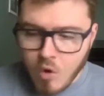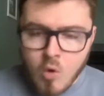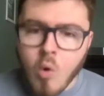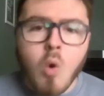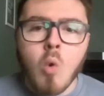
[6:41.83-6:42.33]

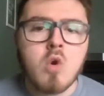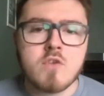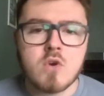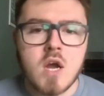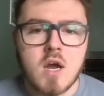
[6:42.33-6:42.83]
all of
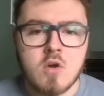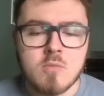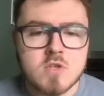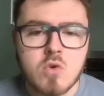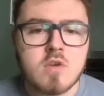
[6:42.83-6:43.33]
your gut,
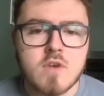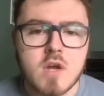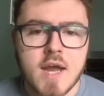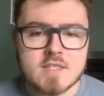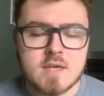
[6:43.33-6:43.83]
almost all of your
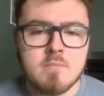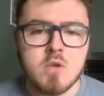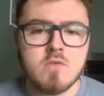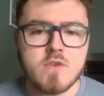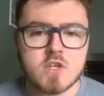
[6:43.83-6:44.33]
gut has
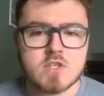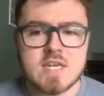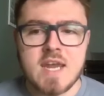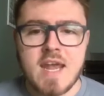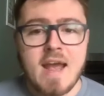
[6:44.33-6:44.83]
immune functions
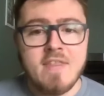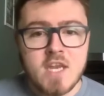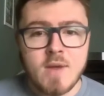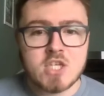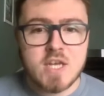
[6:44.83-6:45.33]
in it. And then
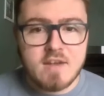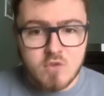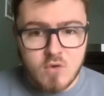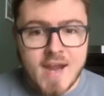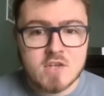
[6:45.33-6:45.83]
you actually have
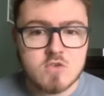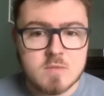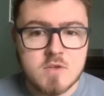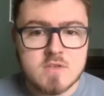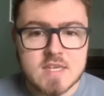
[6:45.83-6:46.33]
your actual
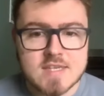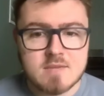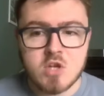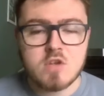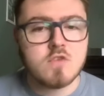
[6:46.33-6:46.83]
immune
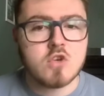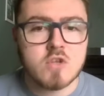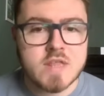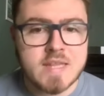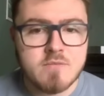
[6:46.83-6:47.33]
system. You know, you've got
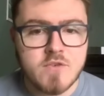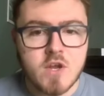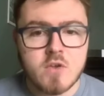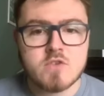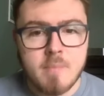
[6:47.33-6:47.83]
your lymph
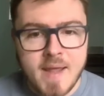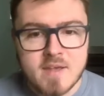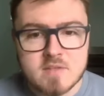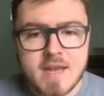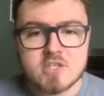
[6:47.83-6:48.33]
nodes, your
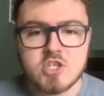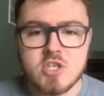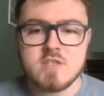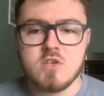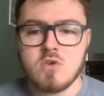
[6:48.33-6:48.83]
Peyer's
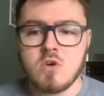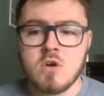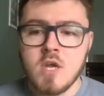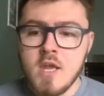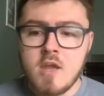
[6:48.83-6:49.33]
patches,
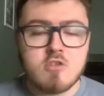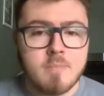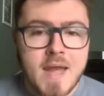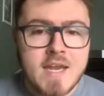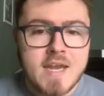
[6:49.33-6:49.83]
your your
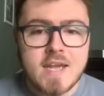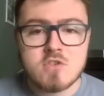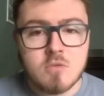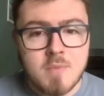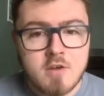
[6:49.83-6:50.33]

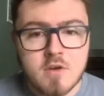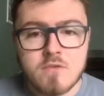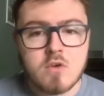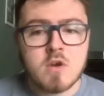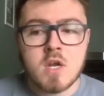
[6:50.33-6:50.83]
appendix, your
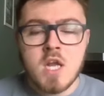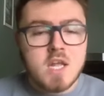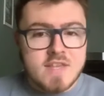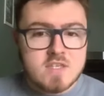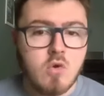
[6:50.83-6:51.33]
microflora.
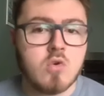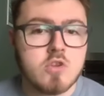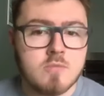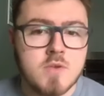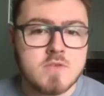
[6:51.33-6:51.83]
These are all
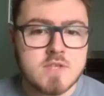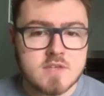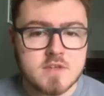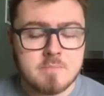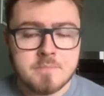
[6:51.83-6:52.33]
your immune
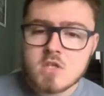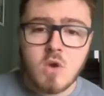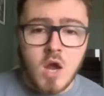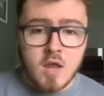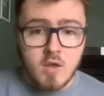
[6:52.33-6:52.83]
system. So
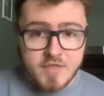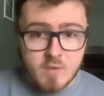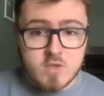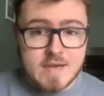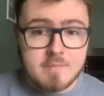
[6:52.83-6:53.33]
I, I think
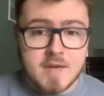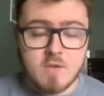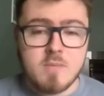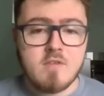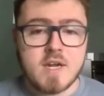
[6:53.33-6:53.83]
what's happening
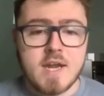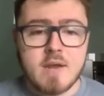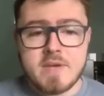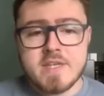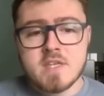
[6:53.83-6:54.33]
with me right
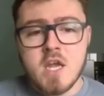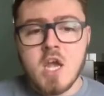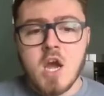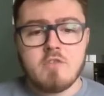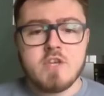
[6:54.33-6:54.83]
now is
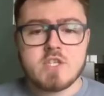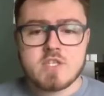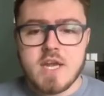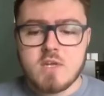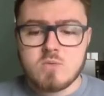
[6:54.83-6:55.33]
I've reached a
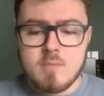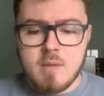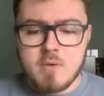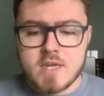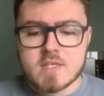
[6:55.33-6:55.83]
stage where my
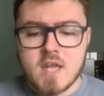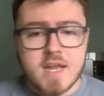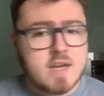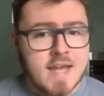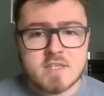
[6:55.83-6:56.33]
body is
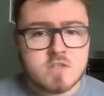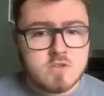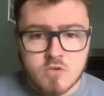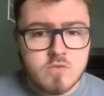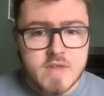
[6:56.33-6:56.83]
like, let's
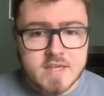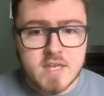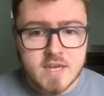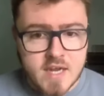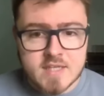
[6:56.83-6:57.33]
do this.
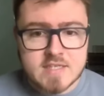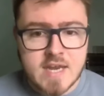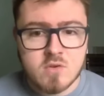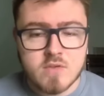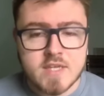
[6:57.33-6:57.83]
Like, let's
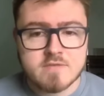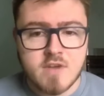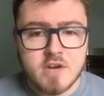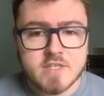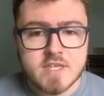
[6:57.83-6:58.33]
tackle these
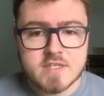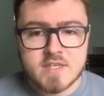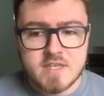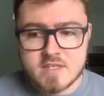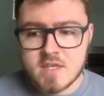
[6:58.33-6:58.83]
viruses,
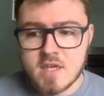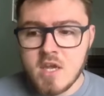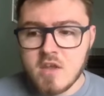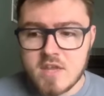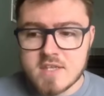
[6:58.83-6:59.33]
these
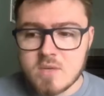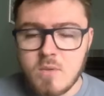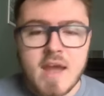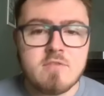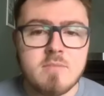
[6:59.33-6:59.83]
things that
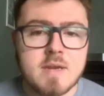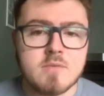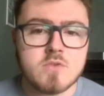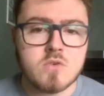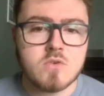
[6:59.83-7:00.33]
we haven't been
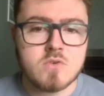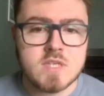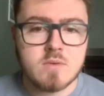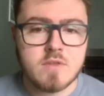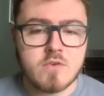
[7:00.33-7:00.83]
able to
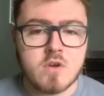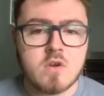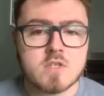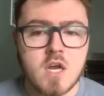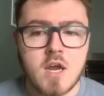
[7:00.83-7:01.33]
deal with for a
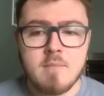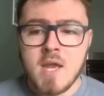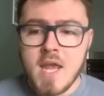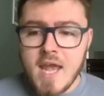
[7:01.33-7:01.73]
long time.